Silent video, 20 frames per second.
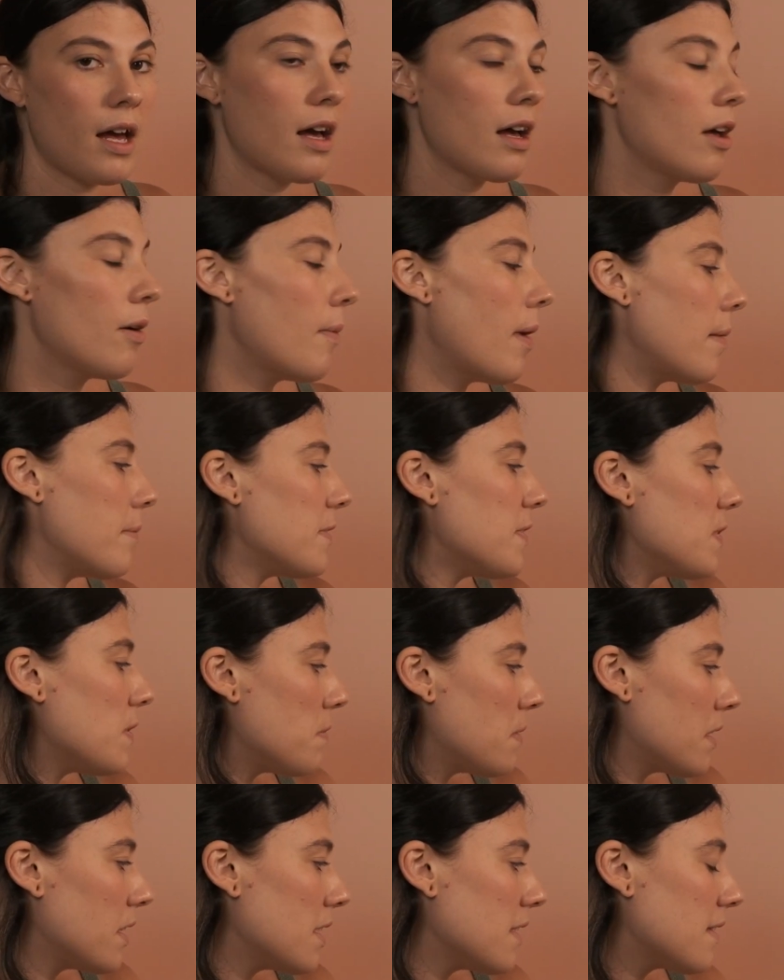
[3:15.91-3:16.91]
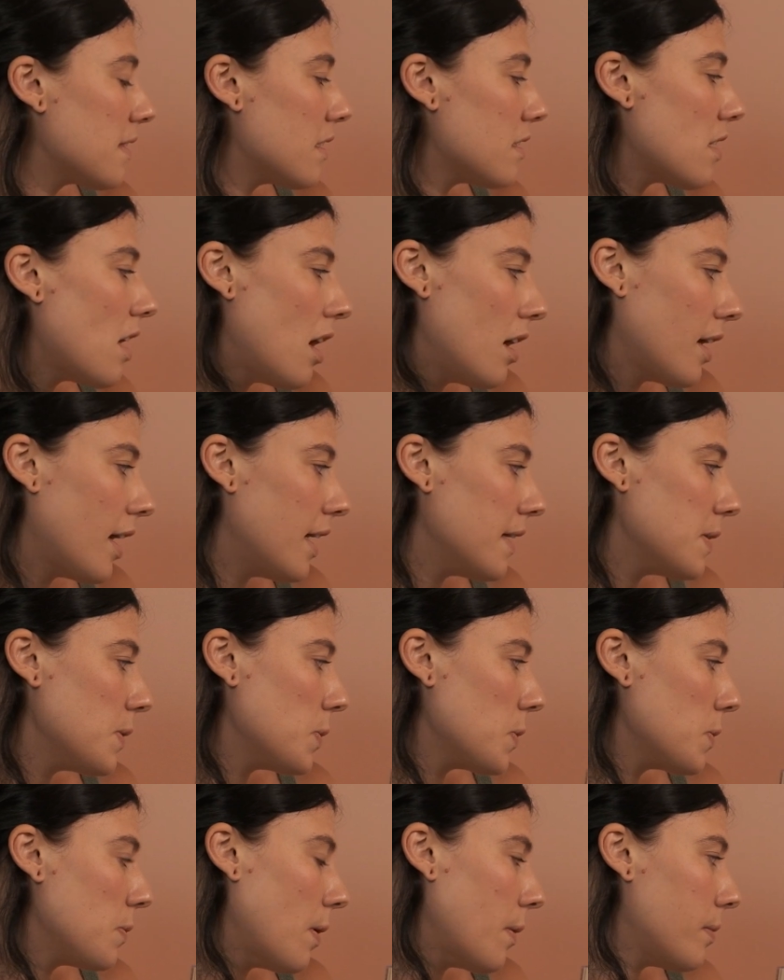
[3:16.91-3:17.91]
I'm assuming this guitar case
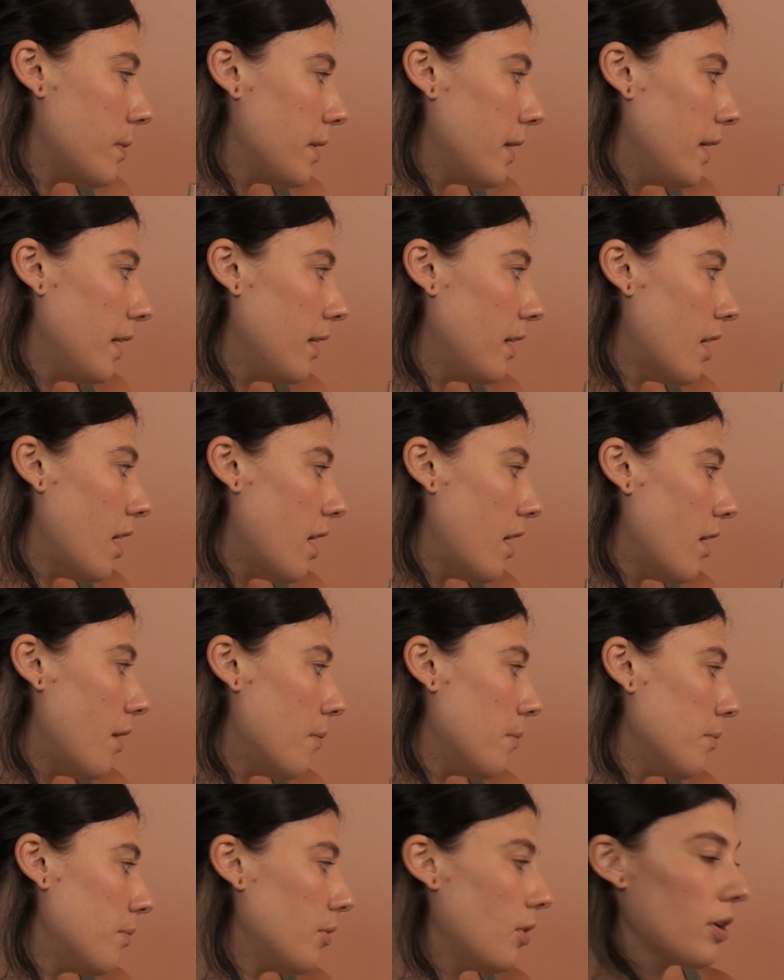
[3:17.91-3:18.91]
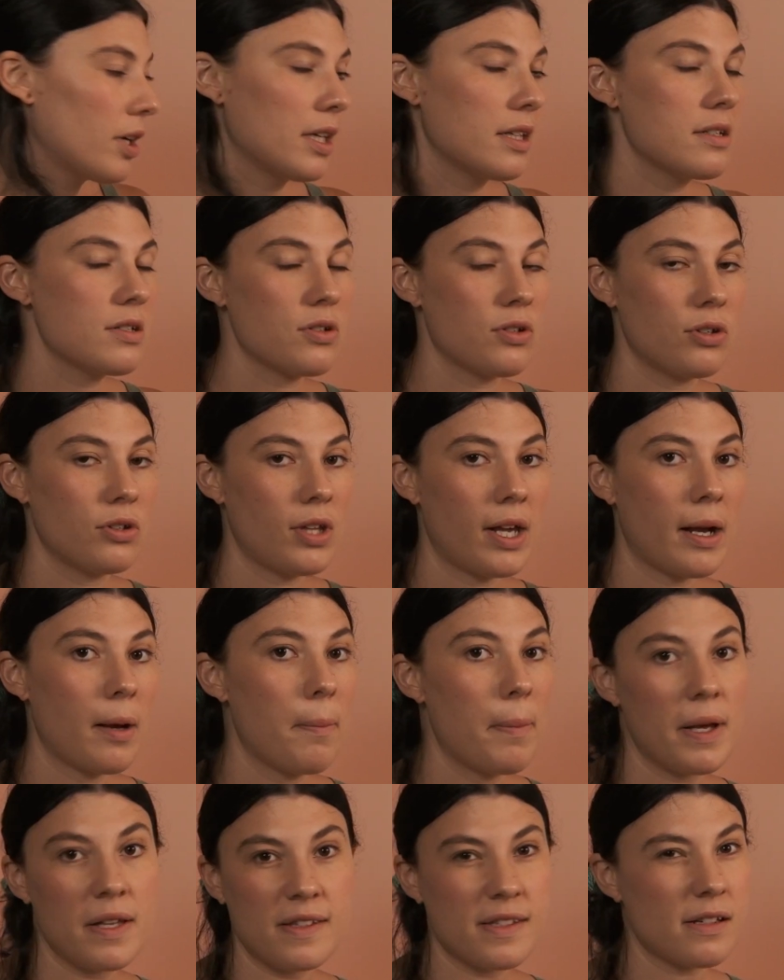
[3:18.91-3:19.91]
was probably belonging to like a
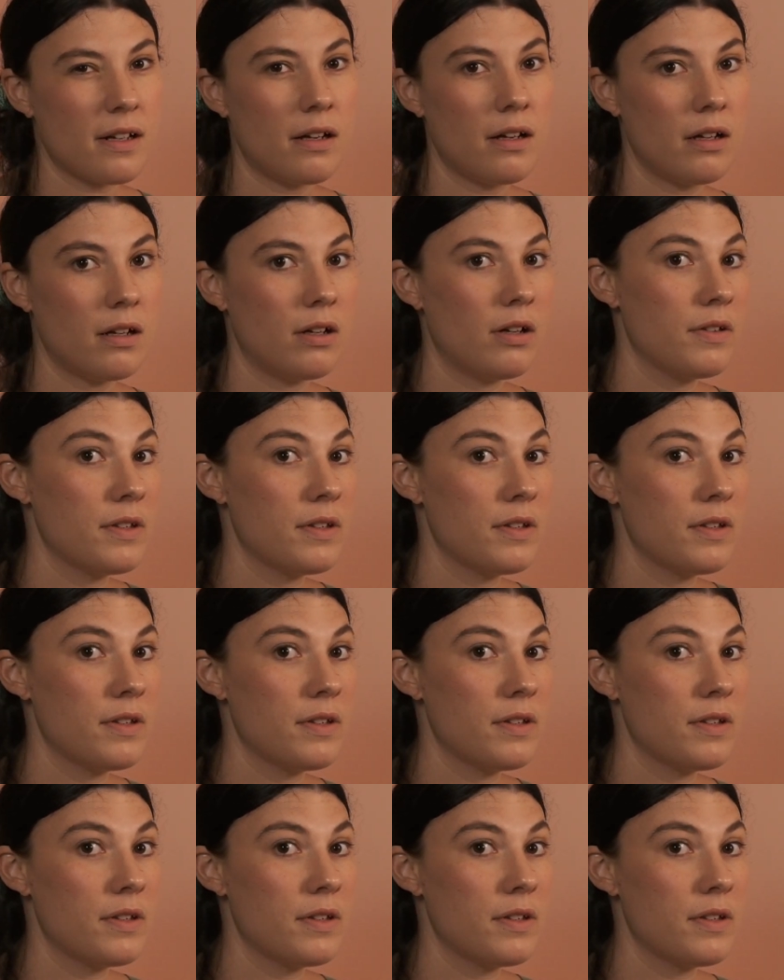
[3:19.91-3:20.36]
busker on